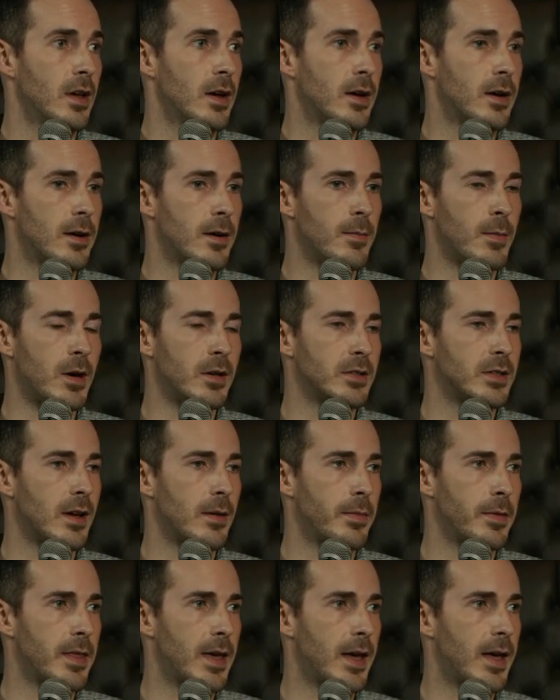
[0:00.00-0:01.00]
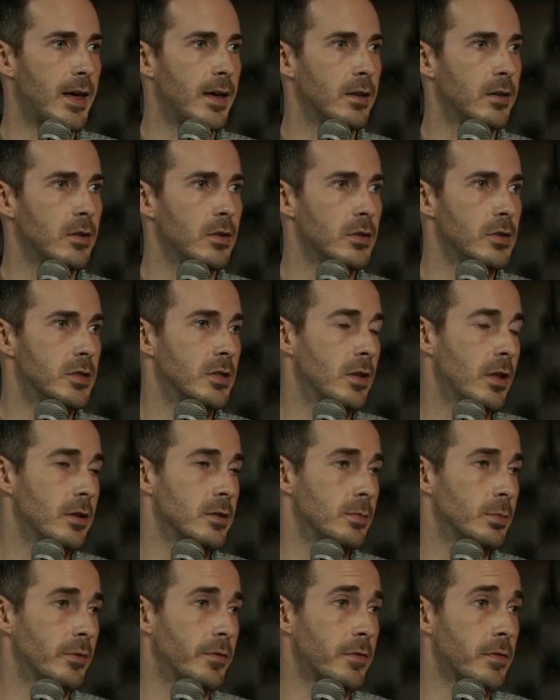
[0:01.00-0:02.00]
On top of that, you're still
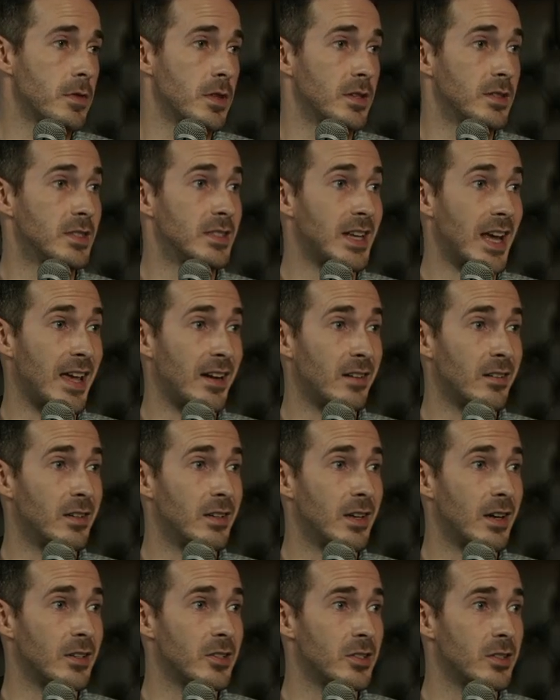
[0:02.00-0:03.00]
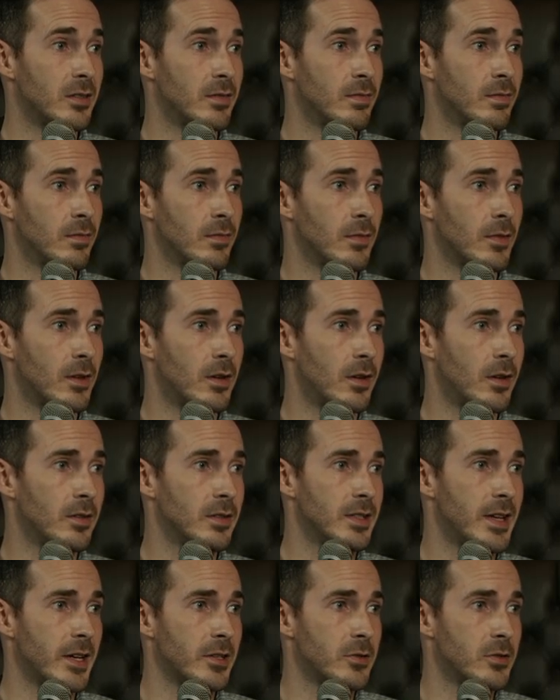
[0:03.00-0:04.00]
eligible for the standard deduction on the
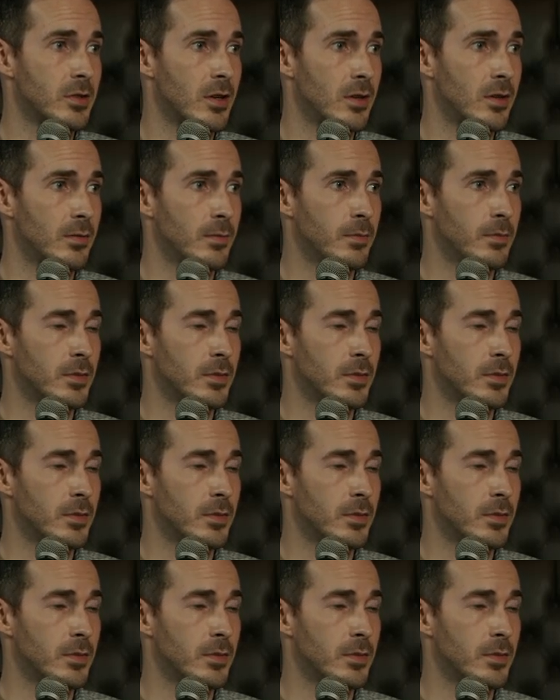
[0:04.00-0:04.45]
tax return.